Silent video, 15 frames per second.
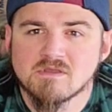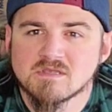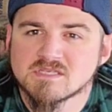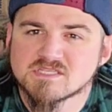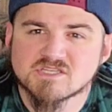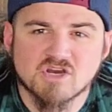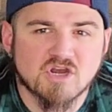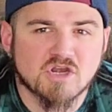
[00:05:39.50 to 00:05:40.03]

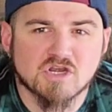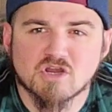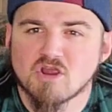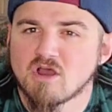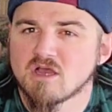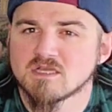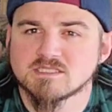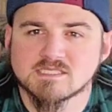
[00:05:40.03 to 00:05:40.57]
Start
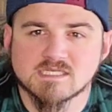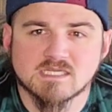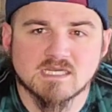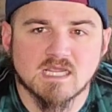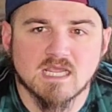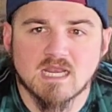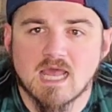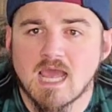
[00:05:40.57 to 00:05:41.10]
causing
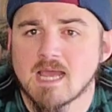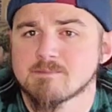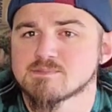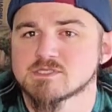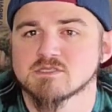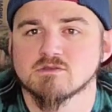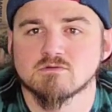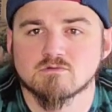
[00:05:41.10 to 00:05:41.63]
an
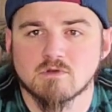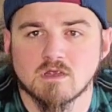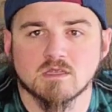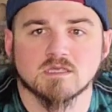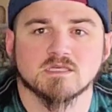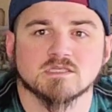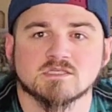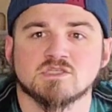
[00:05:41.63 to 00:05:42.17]
absolute
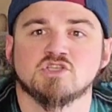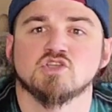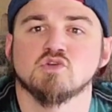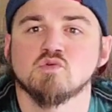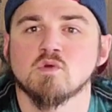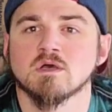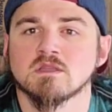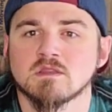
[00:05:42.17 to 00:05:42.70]
ruckus.
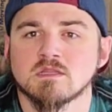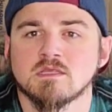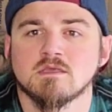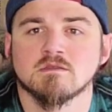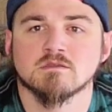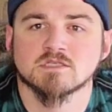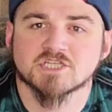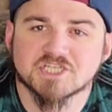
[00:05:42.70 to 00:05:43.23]
Do
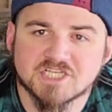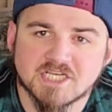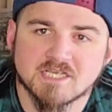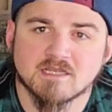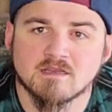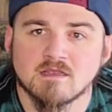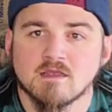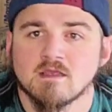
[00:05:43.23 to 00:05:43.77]
illegal
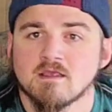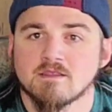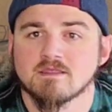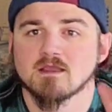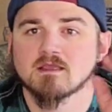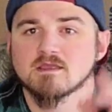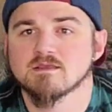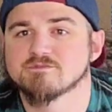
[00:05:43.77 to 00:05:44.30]
shit
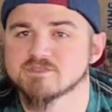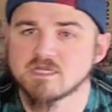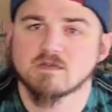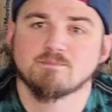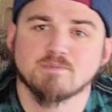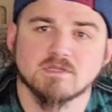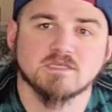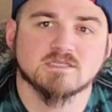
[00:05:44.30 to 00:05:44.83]
that gives our
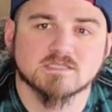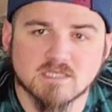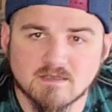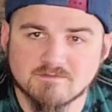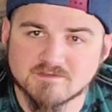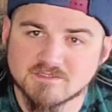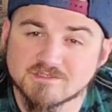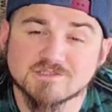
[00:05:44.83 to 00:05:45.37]
police
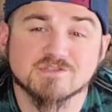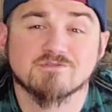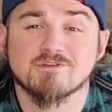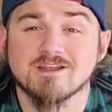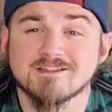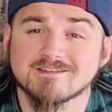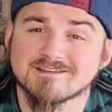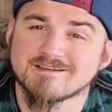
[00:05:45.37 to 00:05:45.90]
officers the
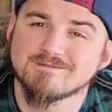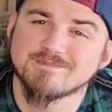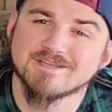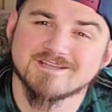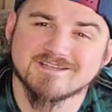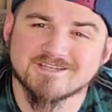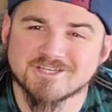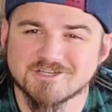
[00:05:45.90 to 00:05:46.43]
right to come
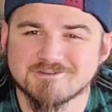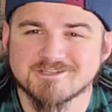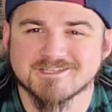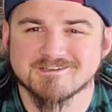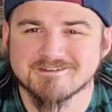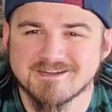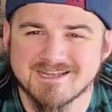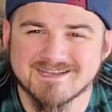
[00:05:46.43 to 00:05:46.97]
in and shoot
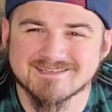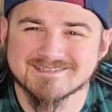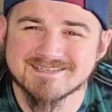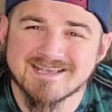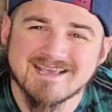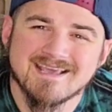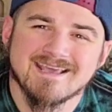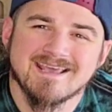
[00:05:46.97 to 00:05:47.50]
tear gas
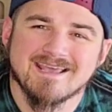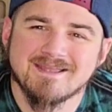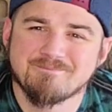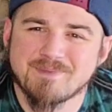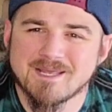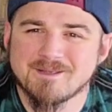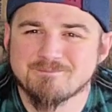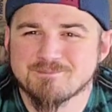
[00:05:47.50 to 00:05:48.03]
and
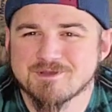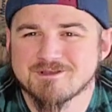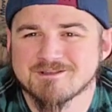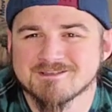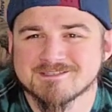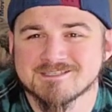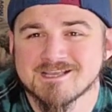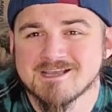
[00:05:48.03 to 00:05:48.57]

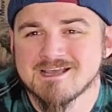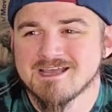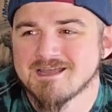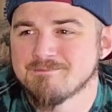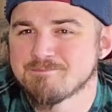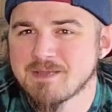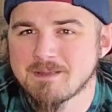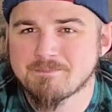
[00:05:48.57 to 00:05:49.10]
paintballs
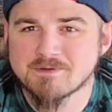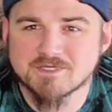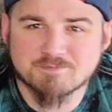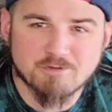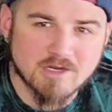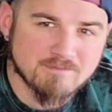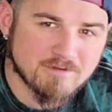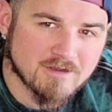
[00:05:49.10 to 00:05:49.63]
and pepper
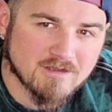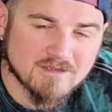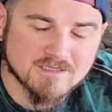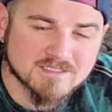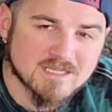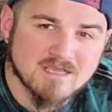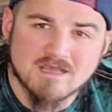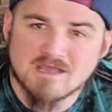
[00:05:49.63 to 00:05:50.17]
spray balls